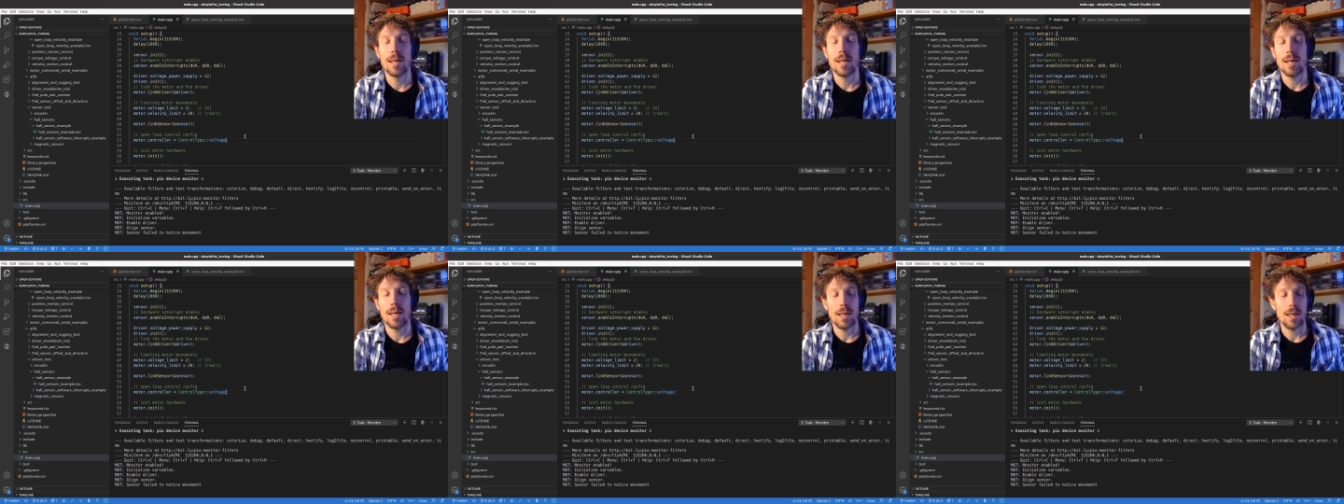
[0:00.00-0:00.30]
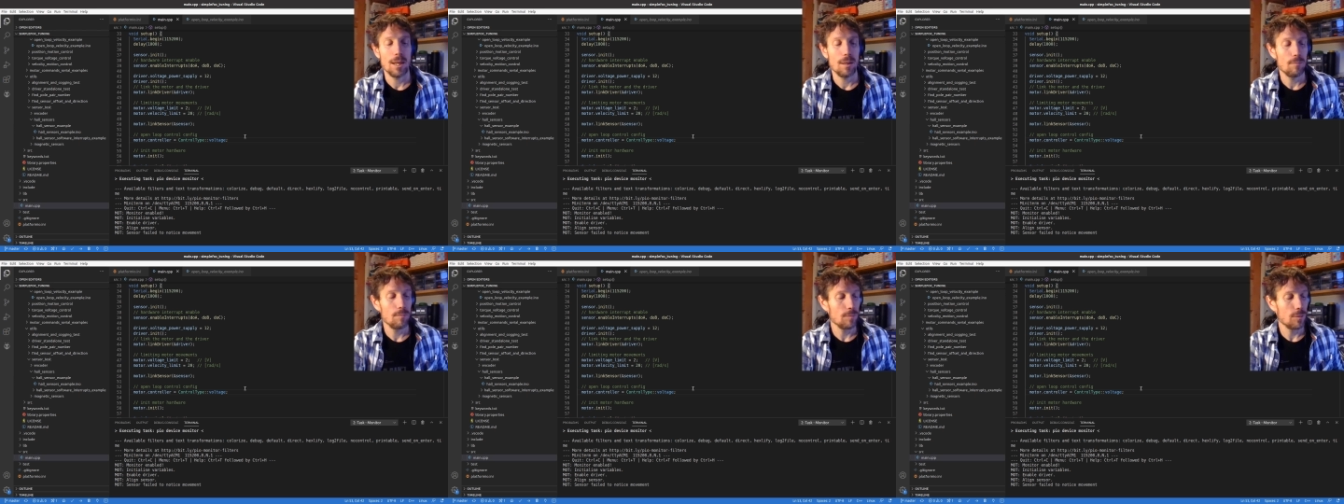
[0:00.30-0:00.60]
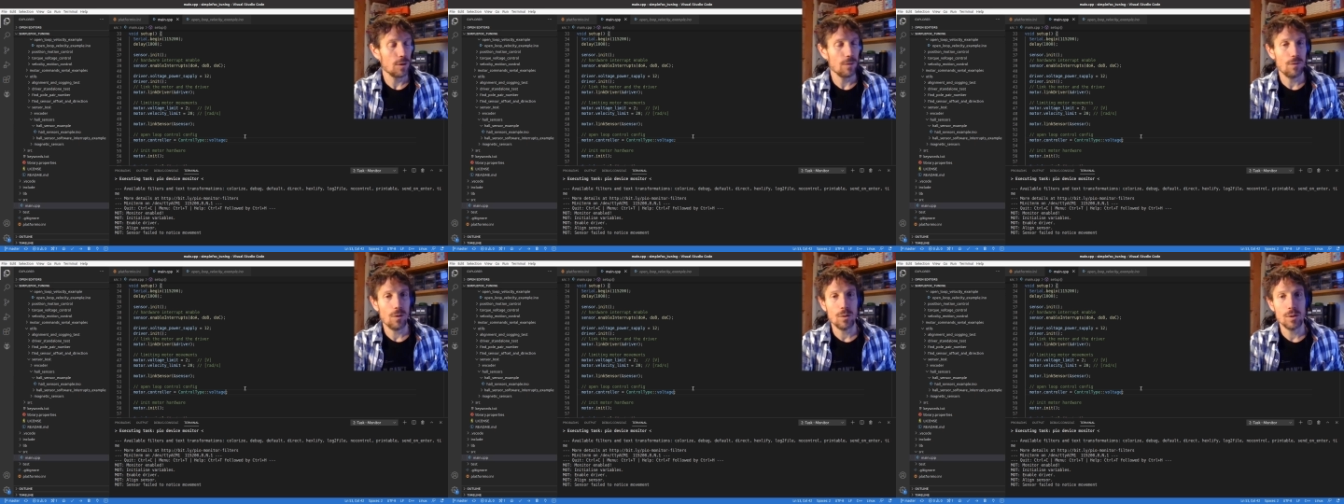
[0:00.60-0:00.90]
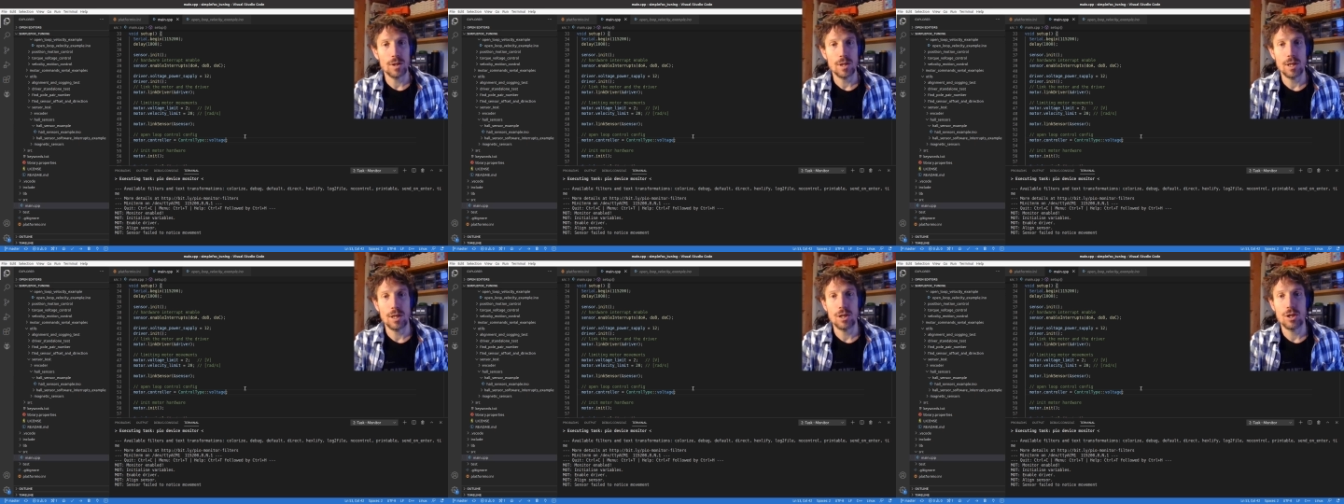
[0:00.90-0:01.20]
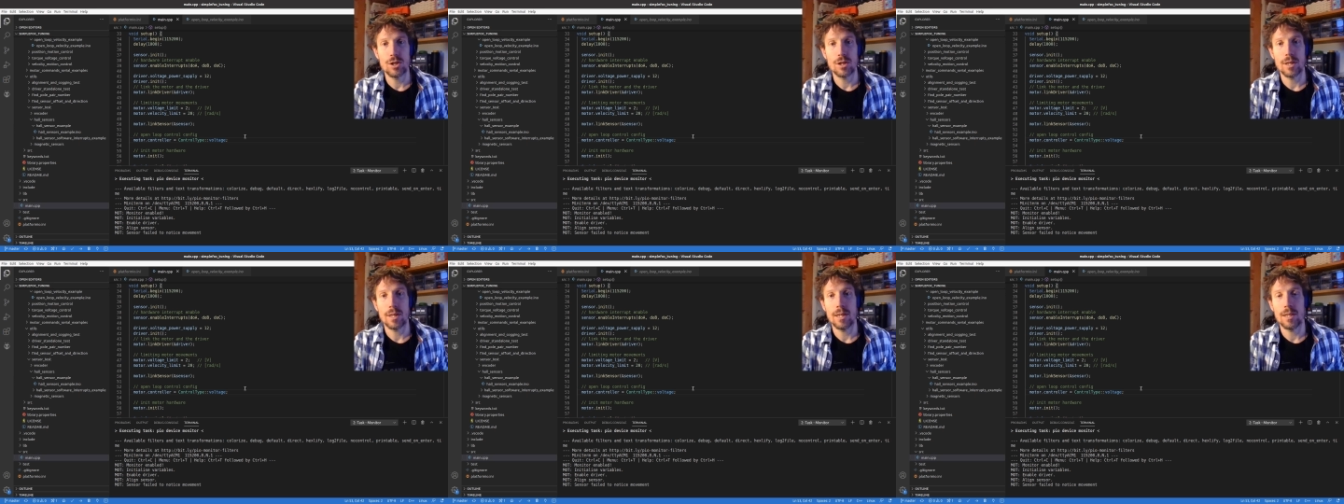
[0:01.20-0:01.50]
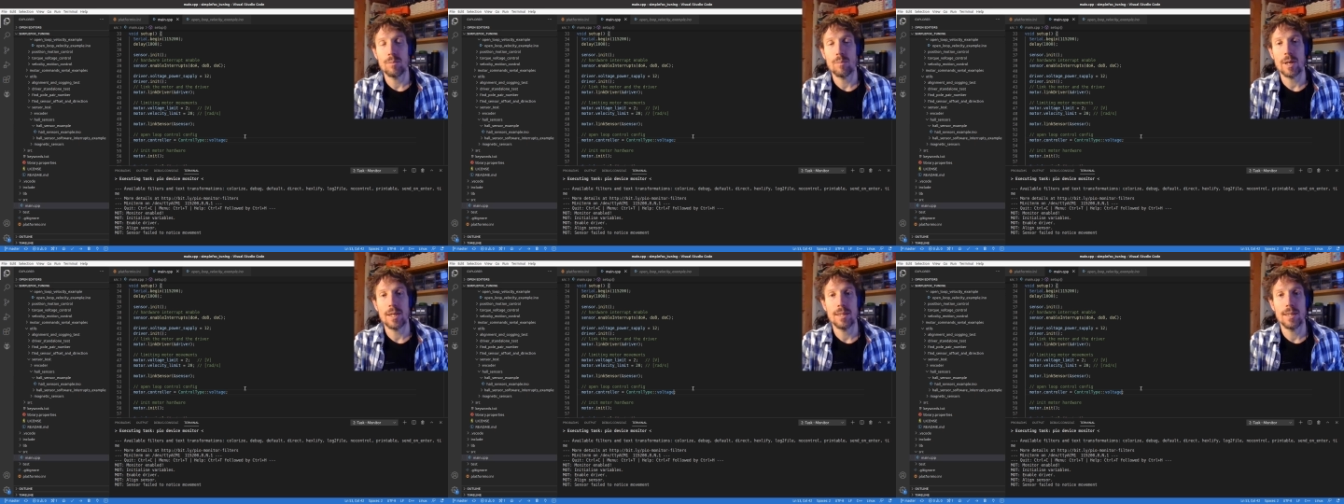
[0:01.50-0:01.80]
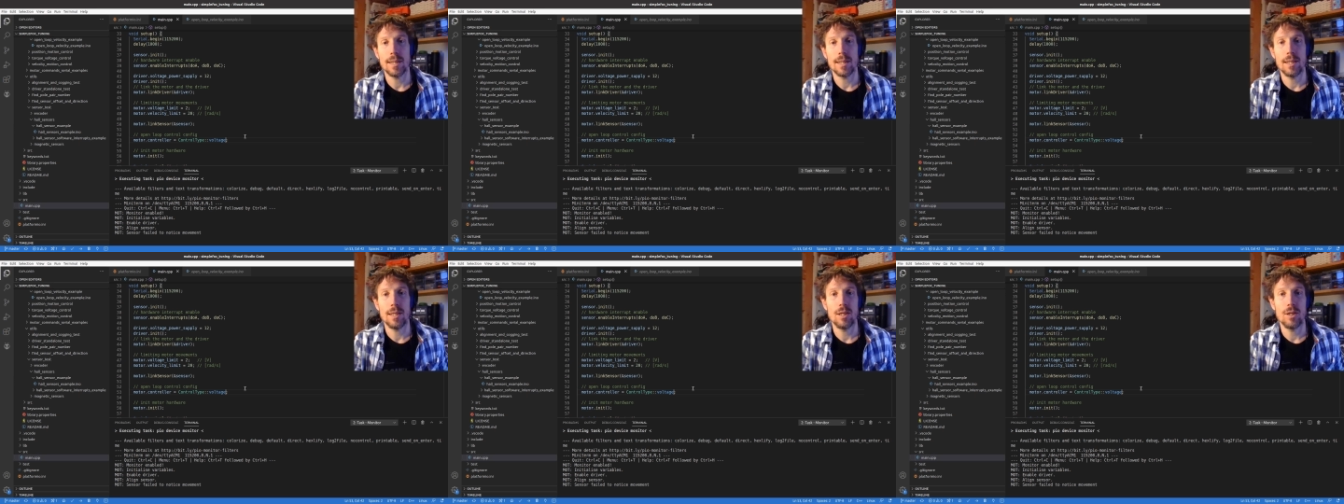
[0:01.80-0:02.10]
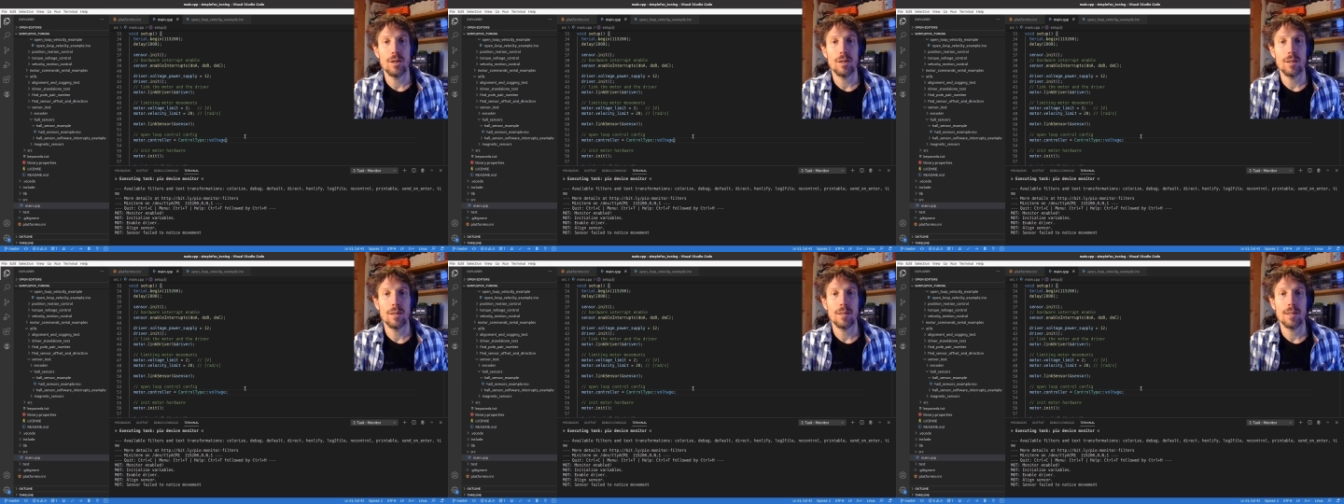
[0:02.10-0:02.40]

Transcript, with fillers: Um, so voltage is basically,